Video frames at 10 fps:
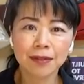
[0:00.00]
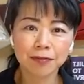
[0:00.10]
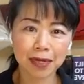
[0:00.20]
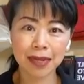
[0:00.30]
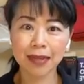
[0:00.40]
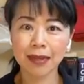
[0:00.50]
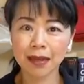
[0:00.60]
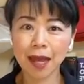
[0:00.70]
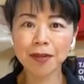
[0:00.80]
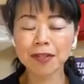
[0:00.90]
right?
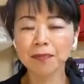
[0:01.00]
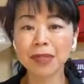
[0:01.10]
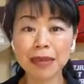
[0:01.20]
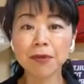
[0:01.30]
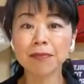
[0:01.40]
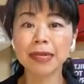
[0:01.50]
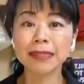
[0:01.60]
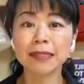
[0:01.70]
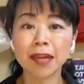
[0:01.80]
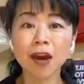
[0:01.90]
I'm going to blame on
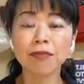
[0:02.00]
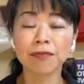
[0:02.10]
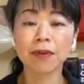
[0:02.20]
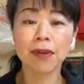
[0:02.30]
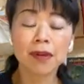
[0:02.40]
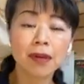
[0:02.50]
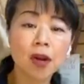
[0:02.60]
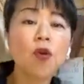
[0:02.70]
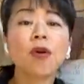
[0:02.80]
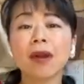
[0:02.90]
myself,
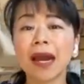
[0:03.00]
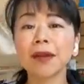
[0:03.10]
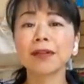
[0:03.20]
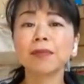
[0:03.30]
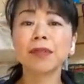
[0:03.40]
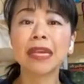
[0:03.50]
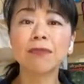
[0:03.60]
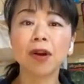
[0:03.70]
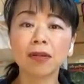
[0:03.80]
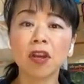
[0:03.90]
or I'm going to
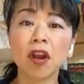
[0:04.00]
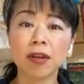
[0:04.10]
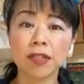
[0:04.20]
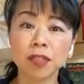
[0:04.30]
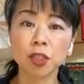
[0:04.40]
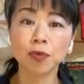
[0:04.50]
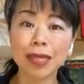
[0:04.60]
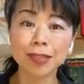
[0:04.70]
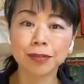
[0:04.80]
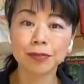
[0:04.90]
blame on the hardest
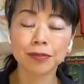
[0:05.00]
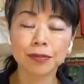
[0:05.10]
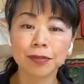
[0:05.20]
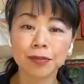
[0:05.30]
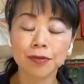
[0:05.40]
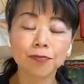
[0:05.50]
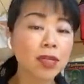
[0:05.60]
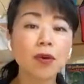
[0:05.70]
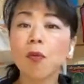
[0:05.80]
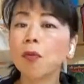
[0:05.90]
situations. We
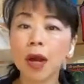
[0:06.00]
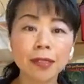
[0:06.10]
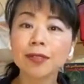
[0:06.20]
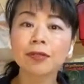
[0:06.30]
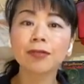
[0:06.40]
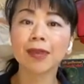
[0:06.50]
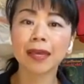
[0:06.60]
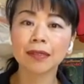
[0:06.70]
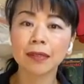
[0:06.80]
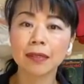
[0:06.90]
don't want to do
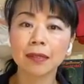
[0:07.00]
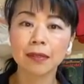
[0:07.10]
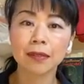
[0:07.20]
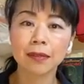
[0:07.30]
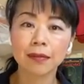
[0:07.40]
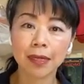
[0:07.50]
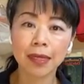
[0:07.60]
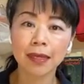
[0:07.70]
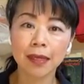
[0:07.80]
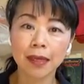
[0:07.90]
that,
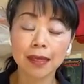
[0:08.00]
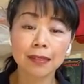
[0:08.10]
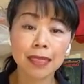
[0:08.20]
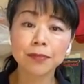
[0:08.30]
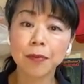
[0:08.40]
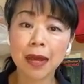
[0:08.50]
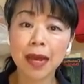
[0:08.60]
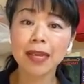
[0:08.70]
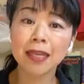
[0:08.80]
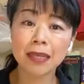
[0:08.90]
right? So that's
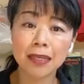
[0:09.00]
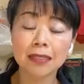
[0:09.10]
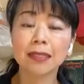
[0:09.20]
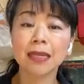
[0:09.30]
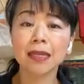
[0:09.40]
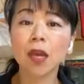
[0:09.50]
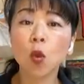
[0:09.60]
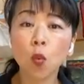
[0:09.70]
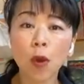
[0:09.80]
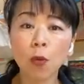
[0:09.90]
why it's like
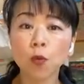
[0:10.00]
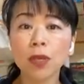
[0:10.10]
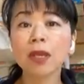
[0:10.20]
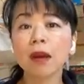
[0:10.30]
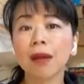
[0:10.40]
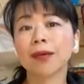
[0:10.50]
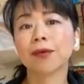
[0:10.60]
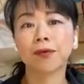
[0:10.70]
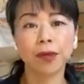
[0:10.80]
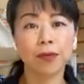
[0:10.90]
what we are
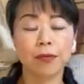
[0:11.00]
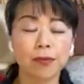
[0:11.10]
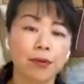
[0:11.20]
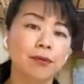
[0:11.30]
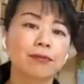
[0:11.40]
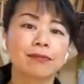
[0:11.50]
going through,